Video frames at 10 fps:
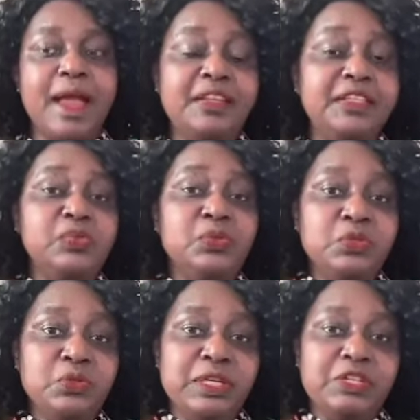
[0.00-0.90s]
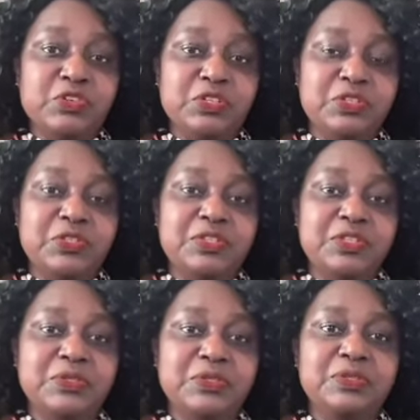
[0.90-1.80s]
I just want to introduce
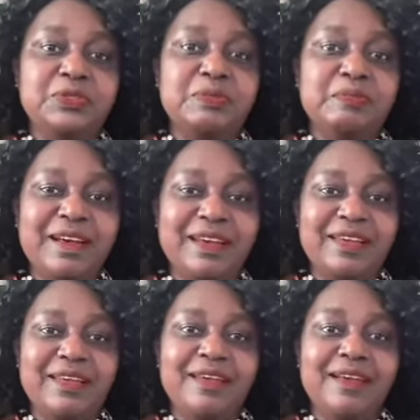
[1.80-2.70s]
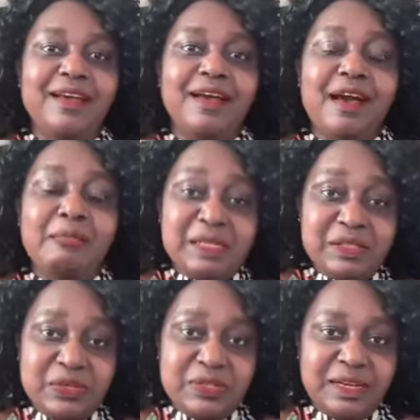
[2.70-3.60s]
you to my
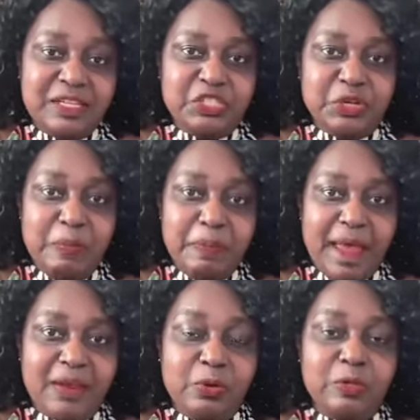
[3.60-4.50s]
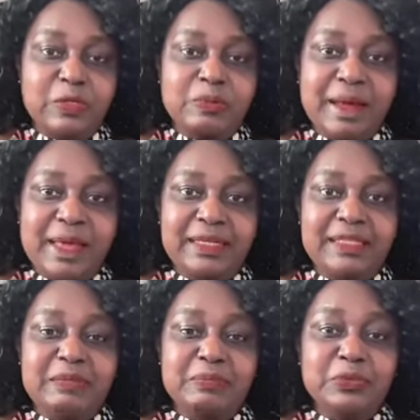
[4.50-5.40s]
Amazon shop and also my
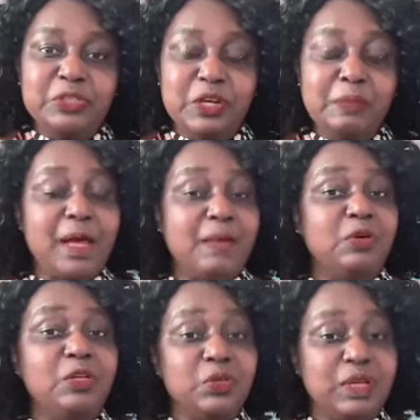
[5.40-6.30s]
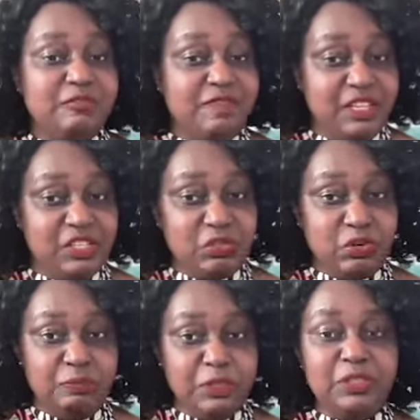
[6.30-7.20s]
Temu shop. I'm going to leave the
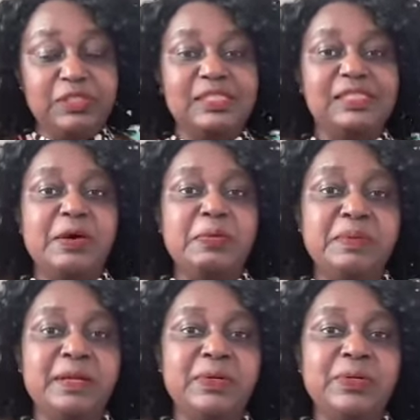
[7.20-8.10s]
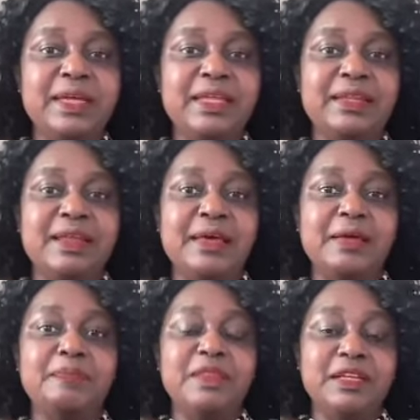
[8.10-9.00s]
descriptions down below in
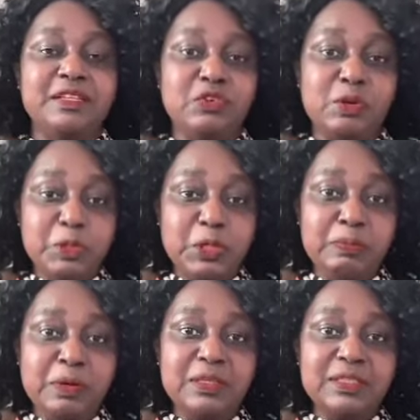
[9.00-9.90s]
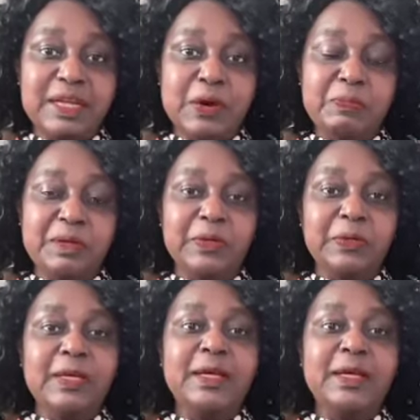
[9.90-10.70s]
the description box down below.